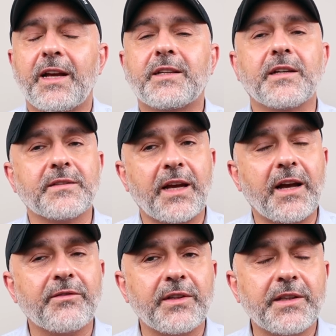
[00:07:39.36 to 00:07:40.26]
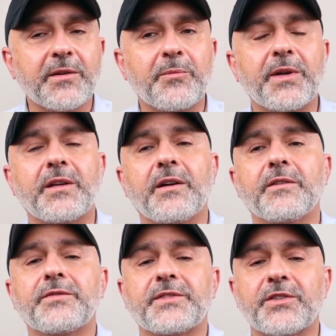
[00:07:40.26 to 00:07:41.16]
It does have a little bit
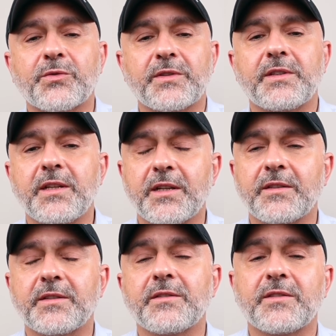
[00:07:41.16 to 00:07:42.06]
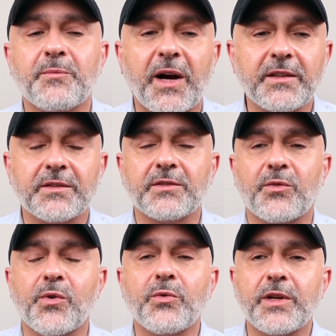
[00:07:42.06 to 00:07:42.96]
of citrusiness and
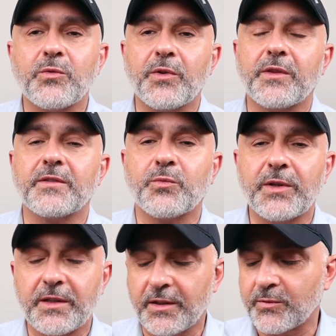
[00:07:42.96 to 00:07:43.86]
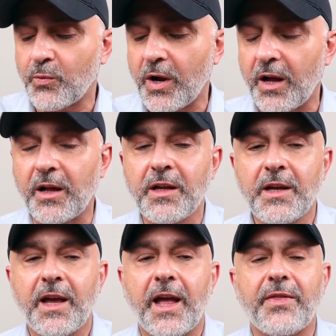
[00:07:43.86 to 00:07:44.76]
spices thrown in with this one as well.
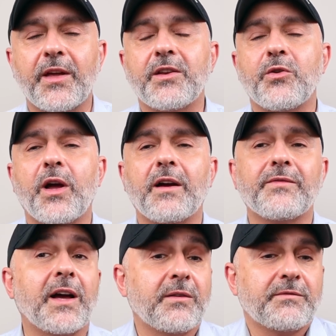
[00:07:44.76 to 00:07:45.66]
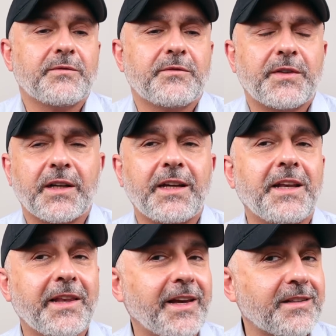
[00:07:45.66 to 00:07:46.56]
And then you have that funky
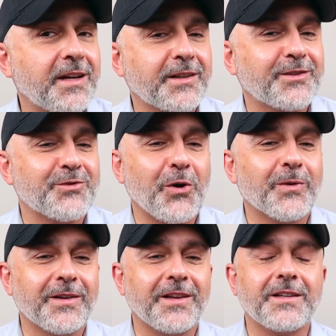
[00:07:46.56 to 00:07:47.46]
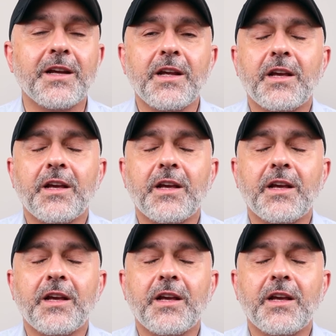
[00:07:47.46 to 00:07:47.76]
latex note in it.